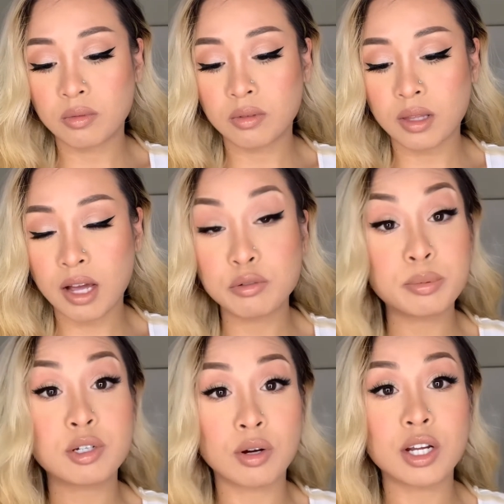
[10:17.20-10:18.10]
I would be
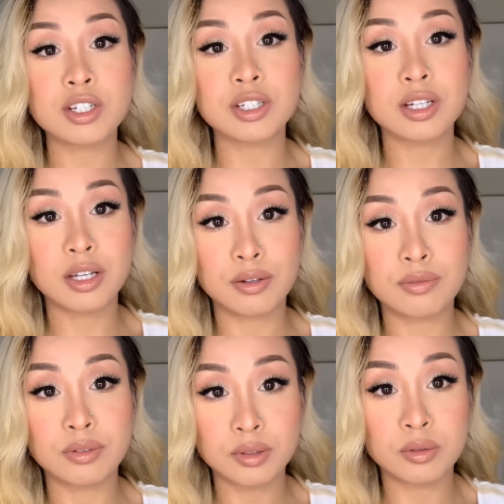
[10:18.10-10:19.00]
crushed if
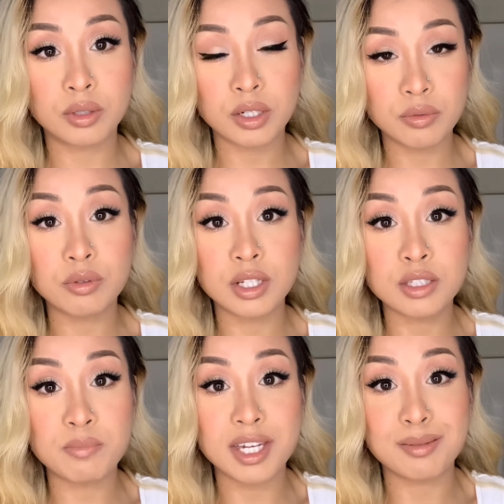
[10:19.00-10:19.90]
literally it's
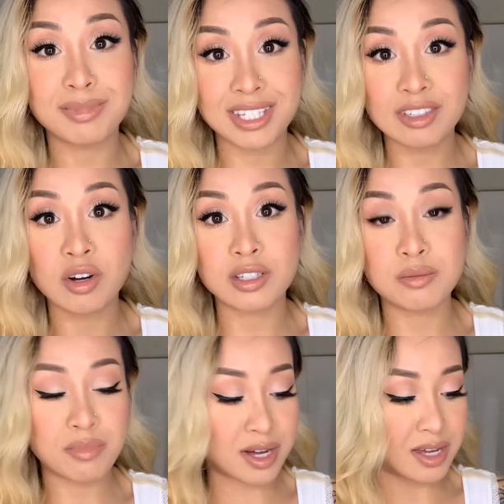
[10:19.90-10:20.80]
makeup that's causing
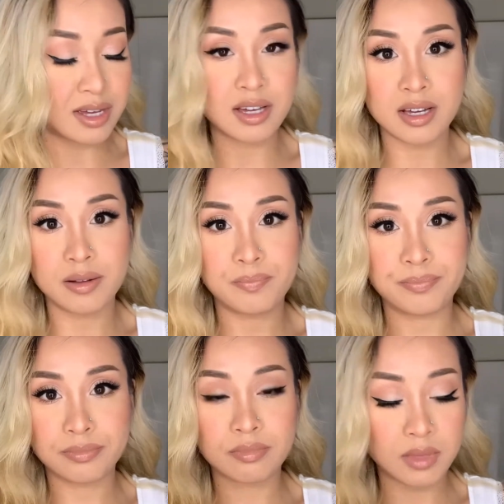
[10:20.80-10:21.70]
my
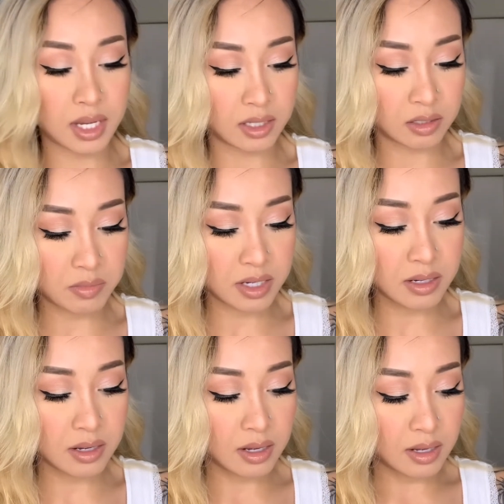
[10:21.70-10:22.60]
eczema.
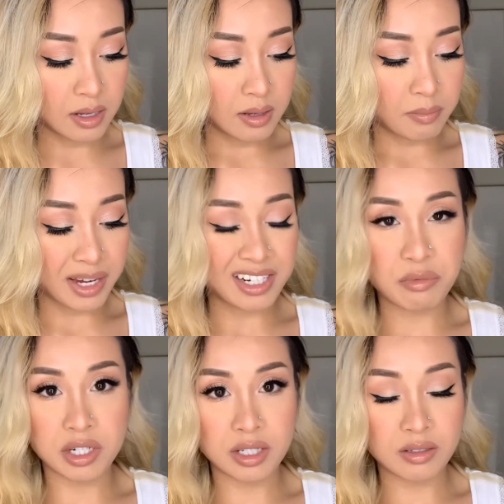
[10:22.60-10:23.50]
But I
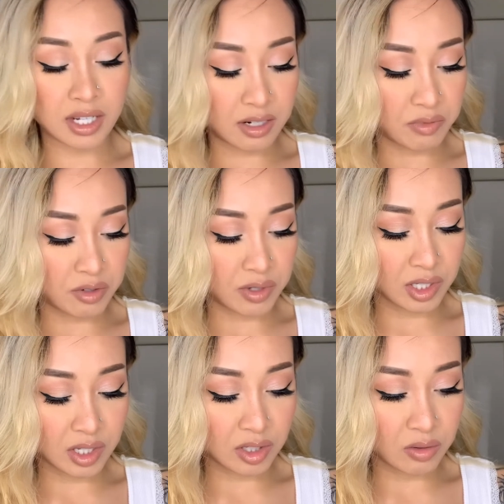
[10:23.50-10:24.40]
didn't want to risk
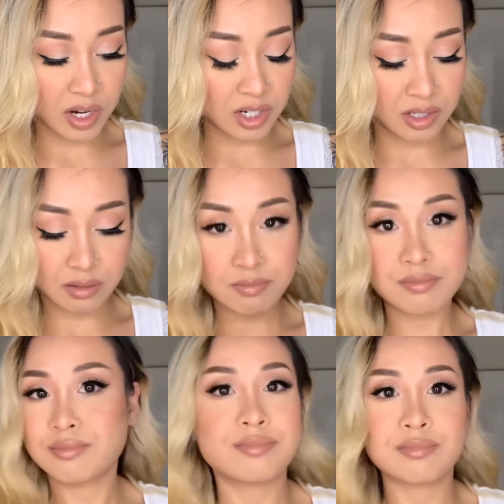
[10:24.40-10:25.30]
it, so
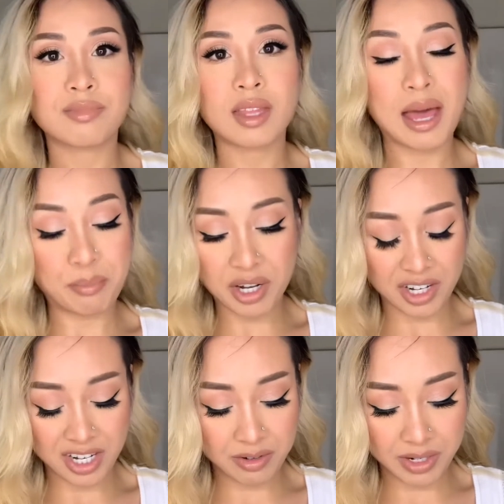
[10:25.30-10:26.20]
I bought it
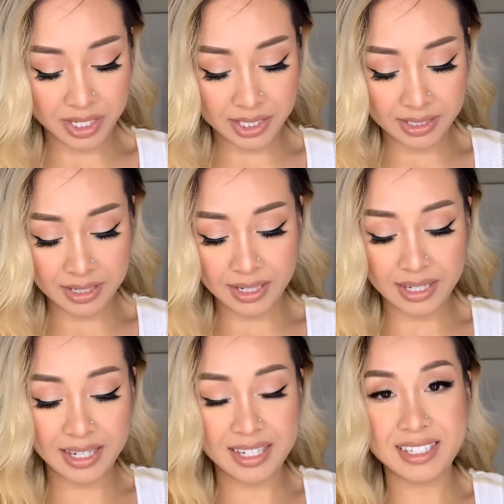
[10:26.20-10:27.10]
anyways.
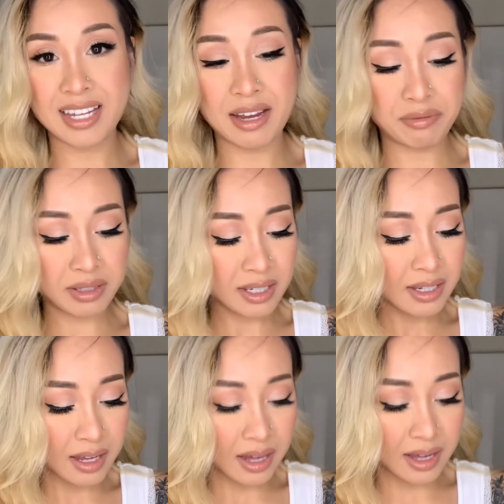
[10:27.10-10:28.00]
And everything
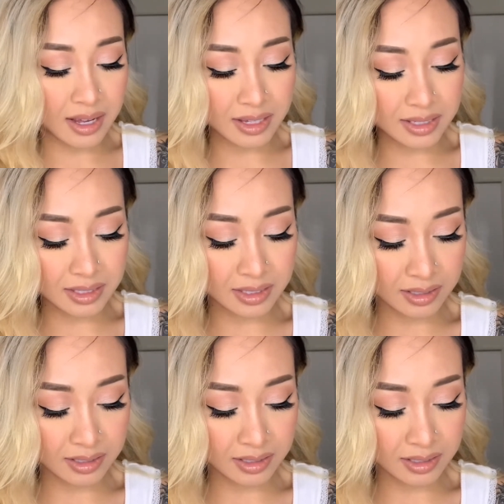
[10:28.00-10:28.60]
has